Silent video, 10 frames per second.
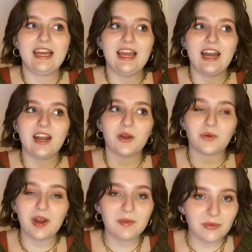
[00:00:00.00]
in
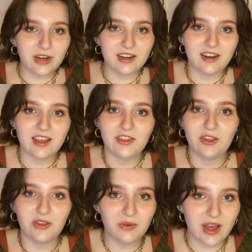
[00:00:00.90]
Great Britain, in the
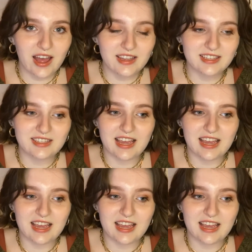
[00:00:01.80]
US,